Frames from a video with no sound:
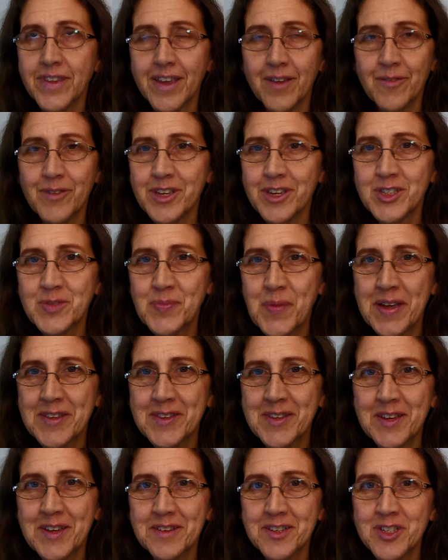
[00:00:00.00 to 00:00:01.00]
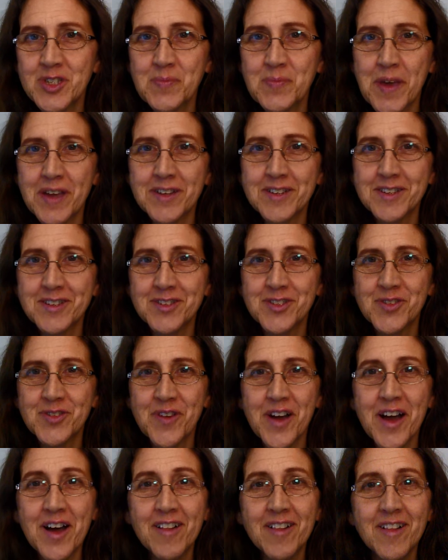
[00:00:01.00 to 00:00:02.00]
and we expect the unexpected as
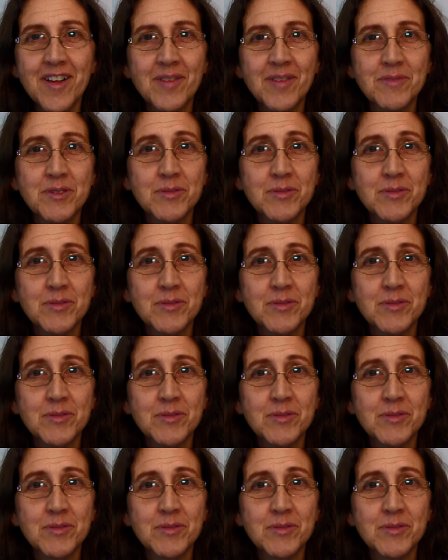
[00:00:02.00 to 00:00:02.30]
well.